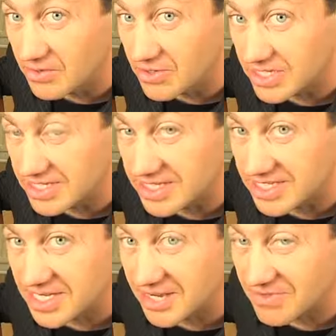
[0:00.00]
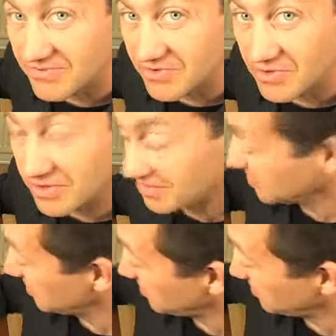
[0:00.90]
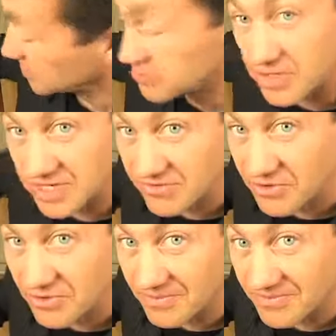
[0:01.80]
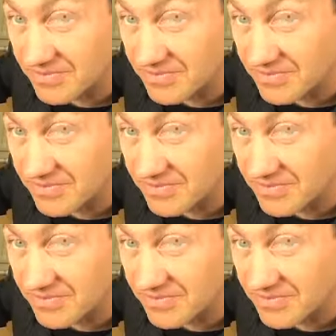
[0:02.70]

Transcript: which is 6 times 4, which is 24.